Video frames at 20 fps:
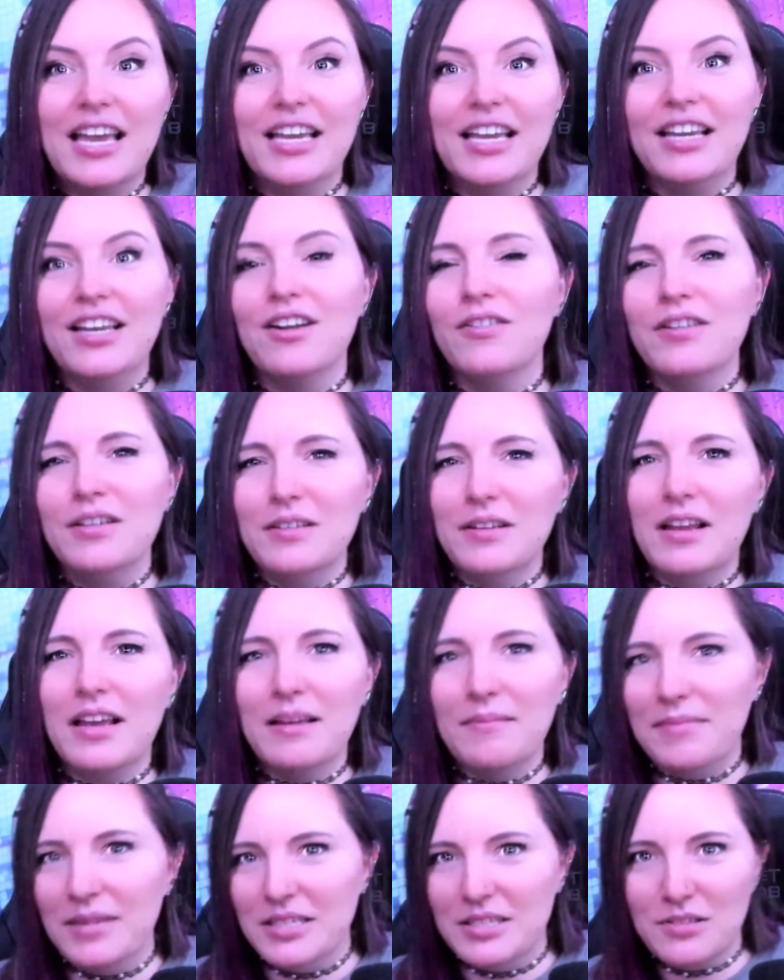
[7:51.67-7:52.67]
You know, it,
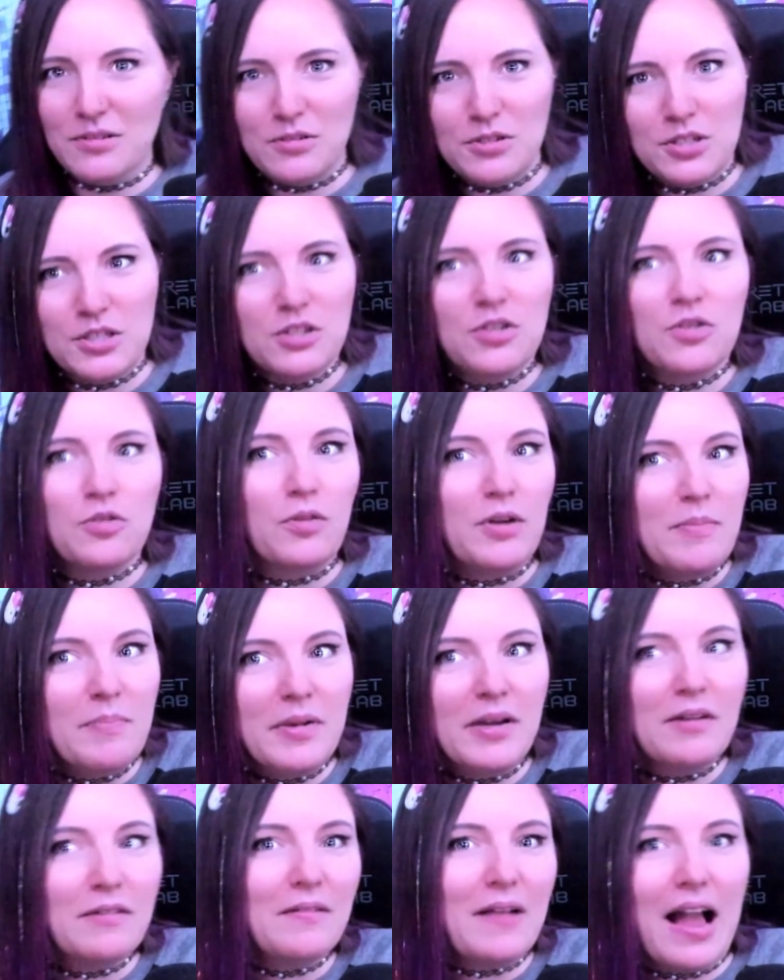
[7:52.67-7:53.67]
it means they're just
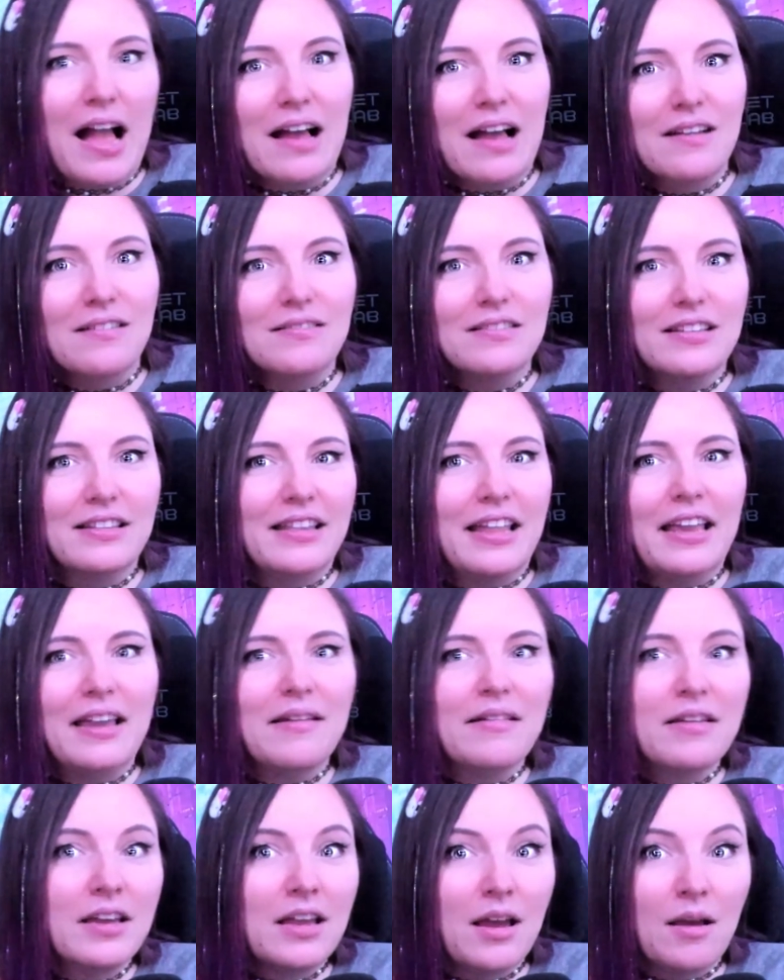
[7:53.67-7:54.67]
creeping around and they